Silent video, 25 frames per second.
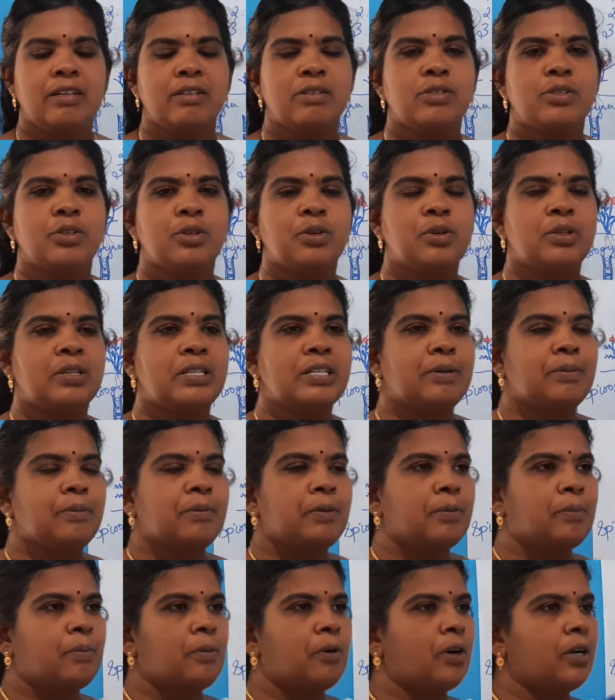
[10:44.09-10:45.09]
So the
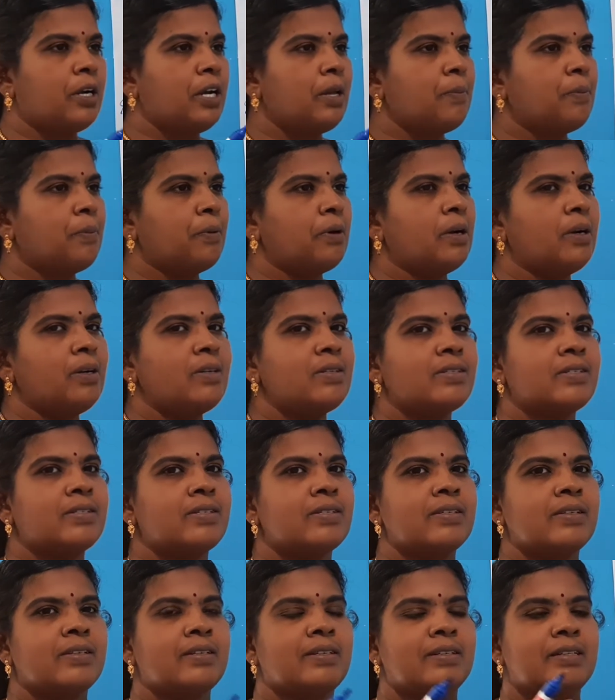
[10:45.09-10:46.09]
body
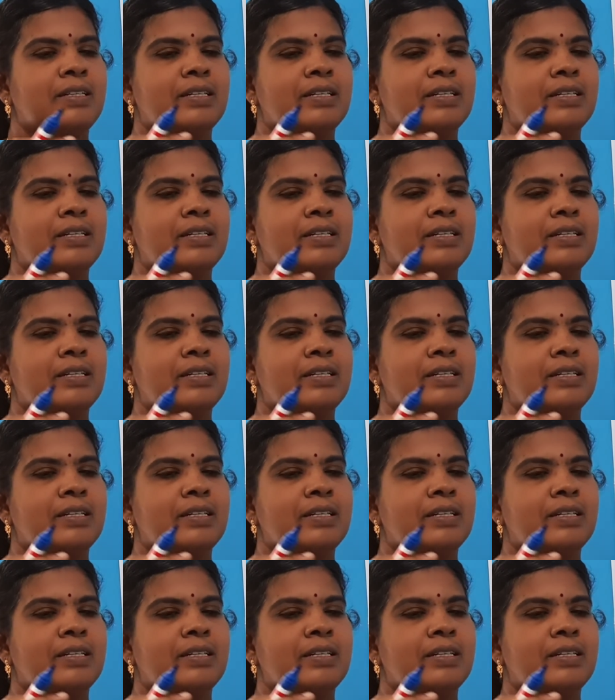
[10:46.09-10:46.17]
parts